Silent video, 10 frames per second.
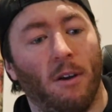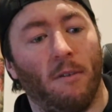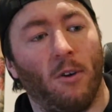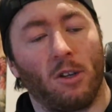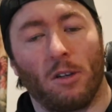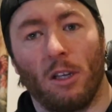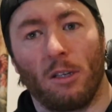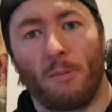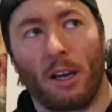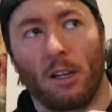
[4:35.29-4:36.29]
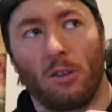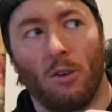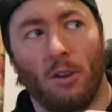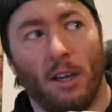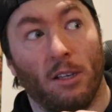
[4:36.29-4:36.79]
a version of this back in
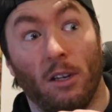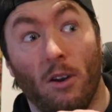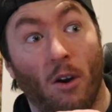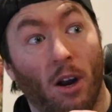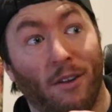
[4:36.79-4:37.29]
2009,